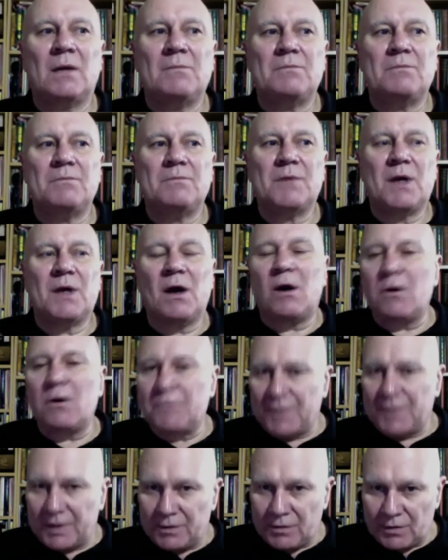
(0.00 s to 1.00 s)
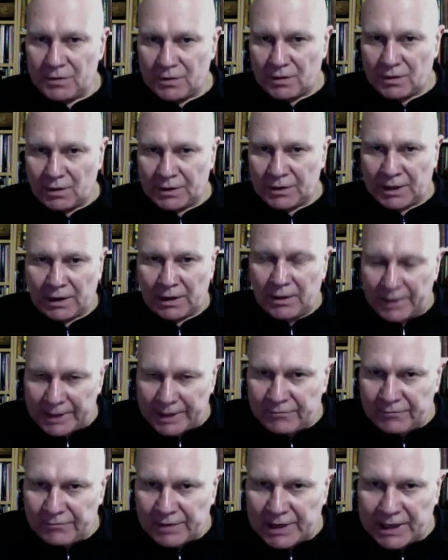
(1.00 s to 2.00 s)
carvings, like in
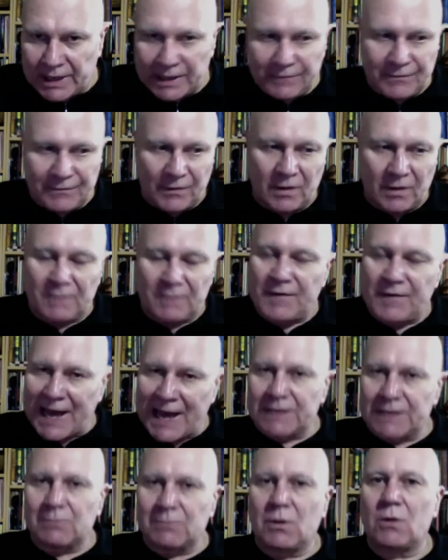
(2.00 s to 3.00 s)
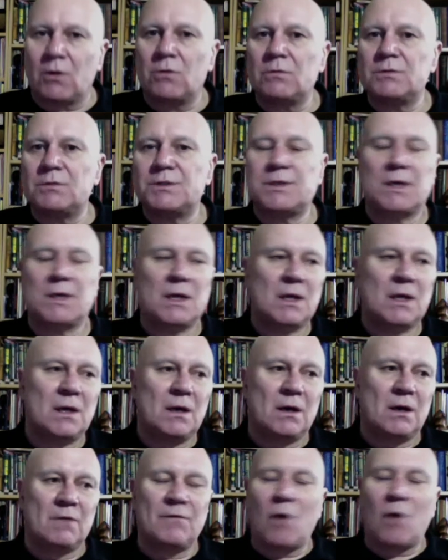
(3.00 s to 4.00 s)
relief of animals
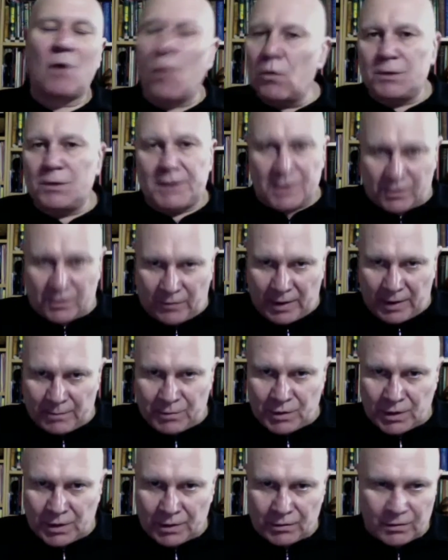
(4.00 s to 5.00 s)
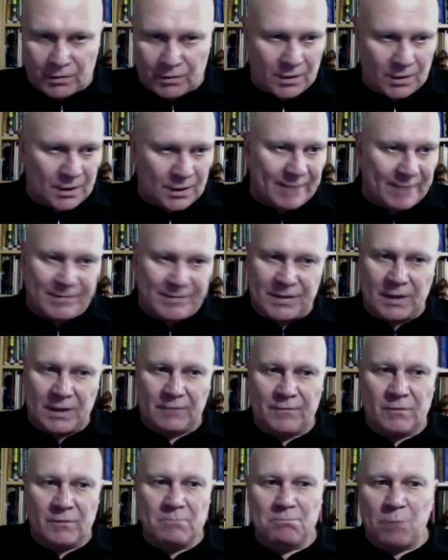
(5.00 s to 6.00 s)
of all descriptions, everything
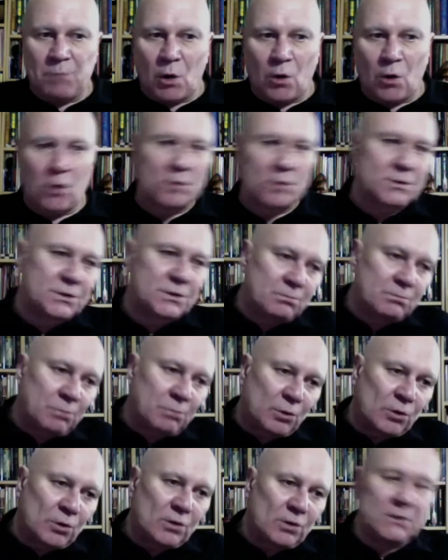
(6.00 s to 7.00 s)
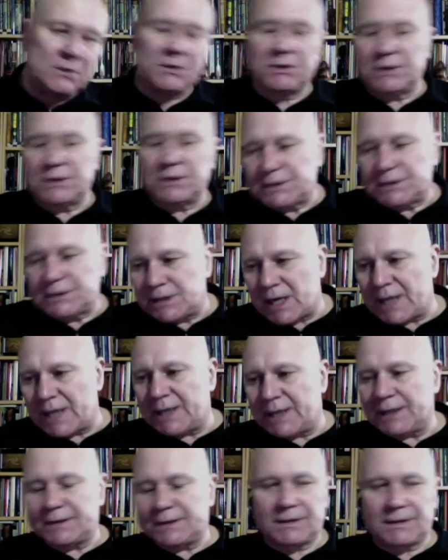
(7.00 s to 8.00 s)
from boars to bulls to
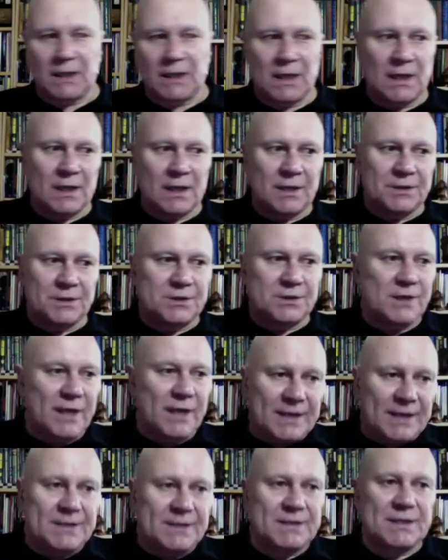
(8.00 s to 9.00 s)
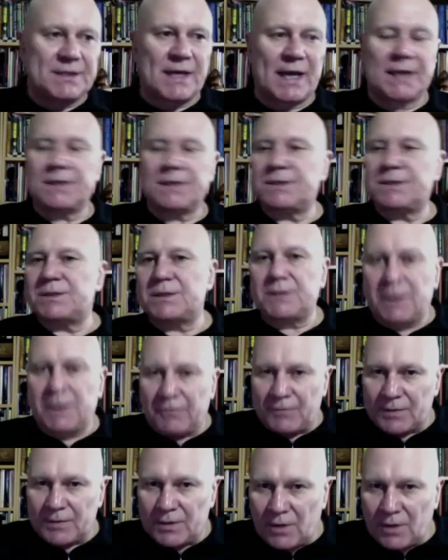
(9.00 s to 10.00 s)
snakes to insects to
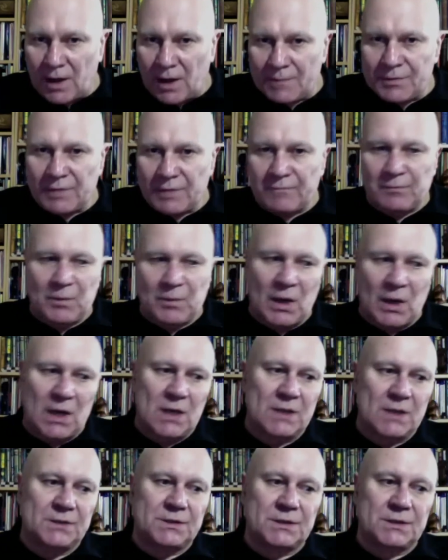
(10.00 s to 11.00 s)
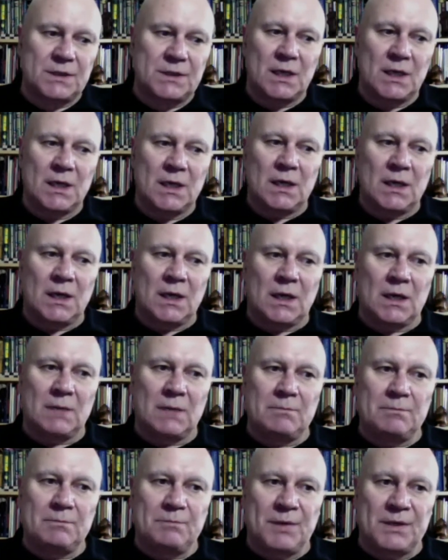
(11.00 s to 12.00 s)
different types of birds.
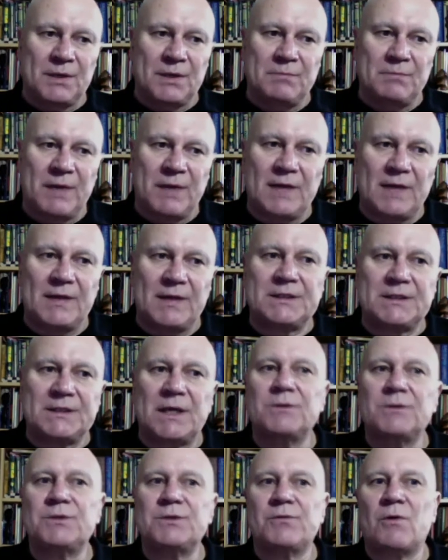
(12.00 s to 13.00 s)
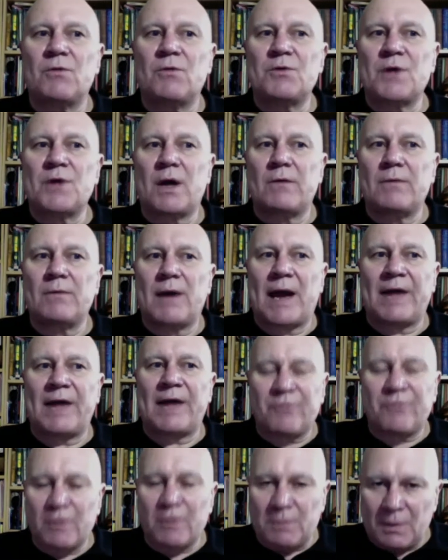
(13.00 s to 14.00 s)
But many of these stones are also
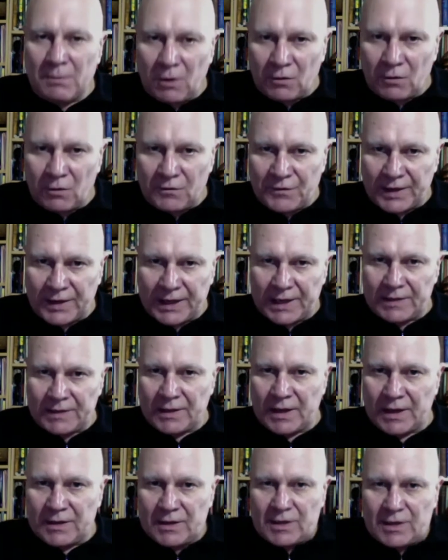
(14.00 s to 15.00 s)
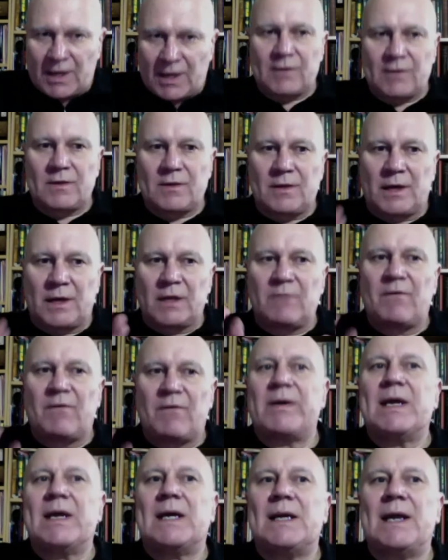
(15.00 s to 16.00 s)
anthropomorphic in the sense that it's
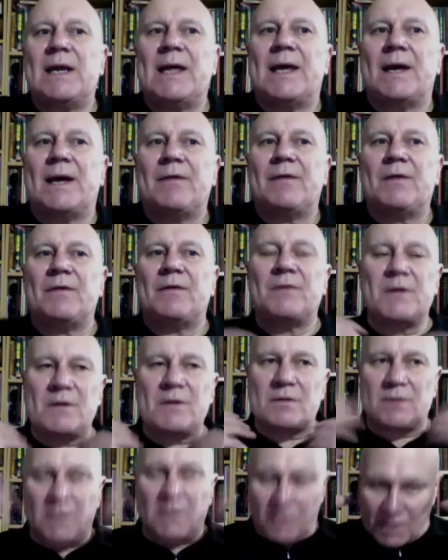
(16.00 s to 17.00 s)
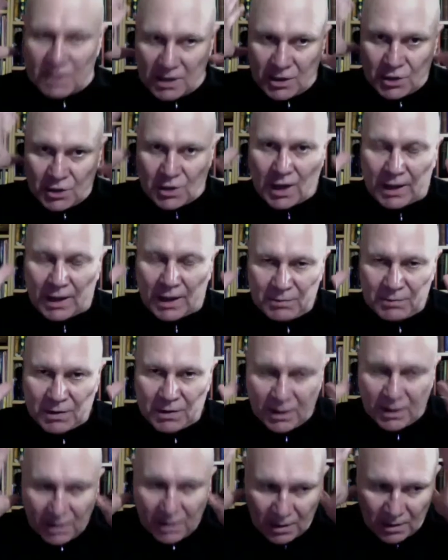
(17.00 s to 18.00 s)
very clear that the T-shaped
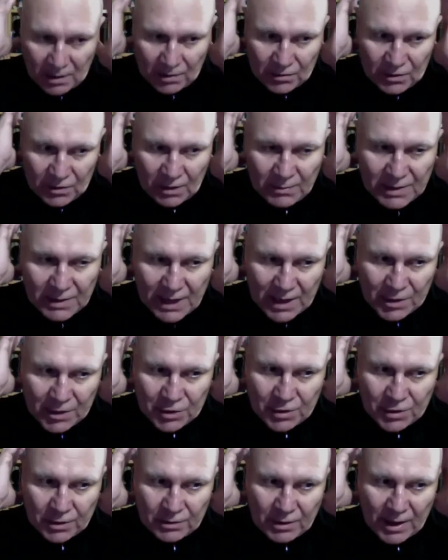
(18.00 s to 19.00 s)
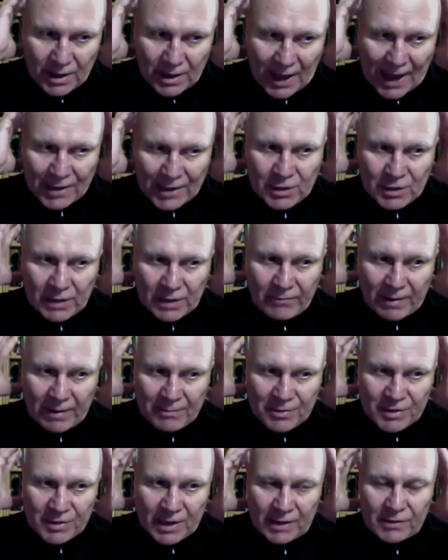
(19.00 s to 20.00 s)
termination actually
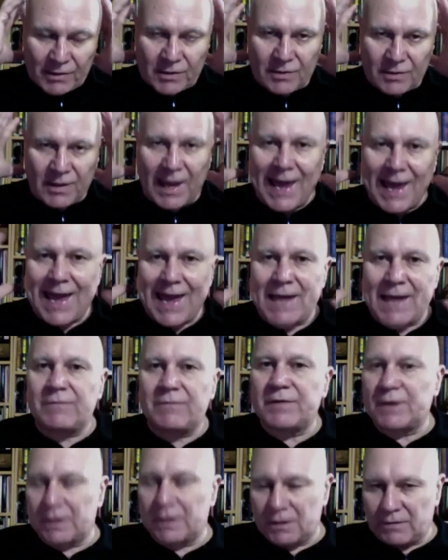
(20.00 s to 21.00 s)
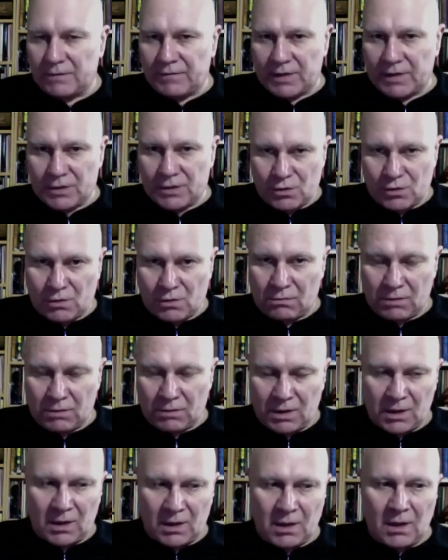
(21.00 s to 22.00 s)
represents the head of an individual,
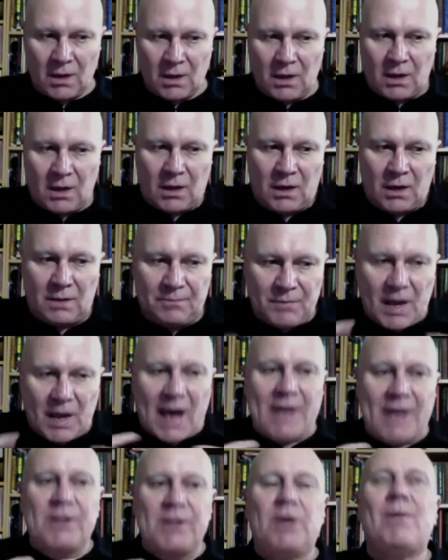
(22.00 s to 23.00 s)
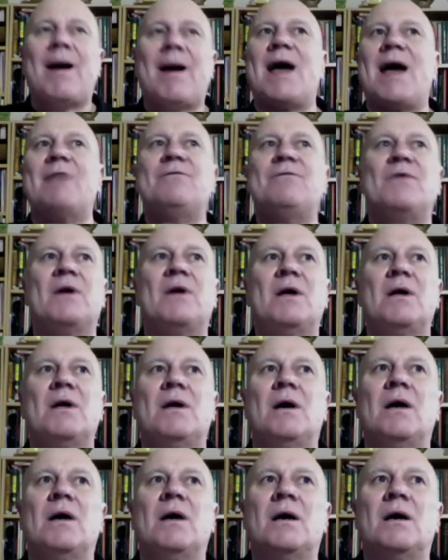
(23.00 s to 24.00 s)
and you have
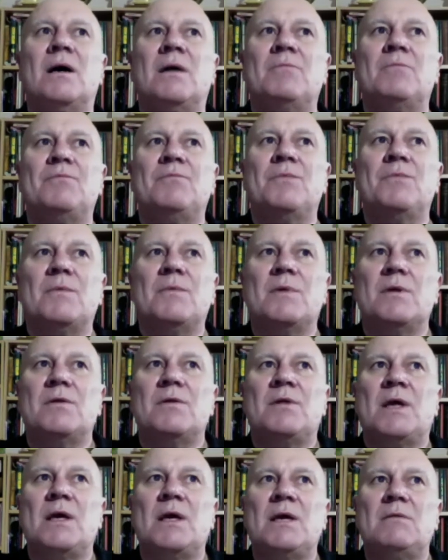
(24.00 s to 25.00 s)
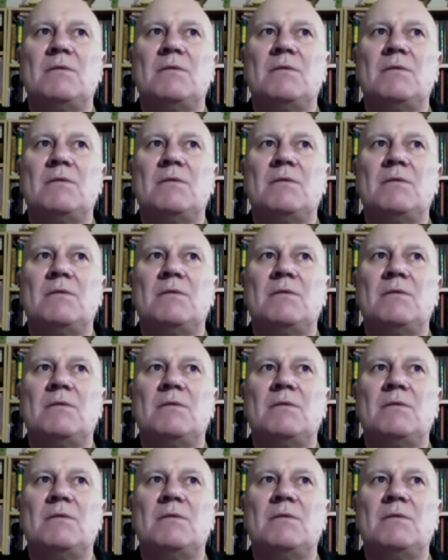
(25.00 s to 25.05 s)
the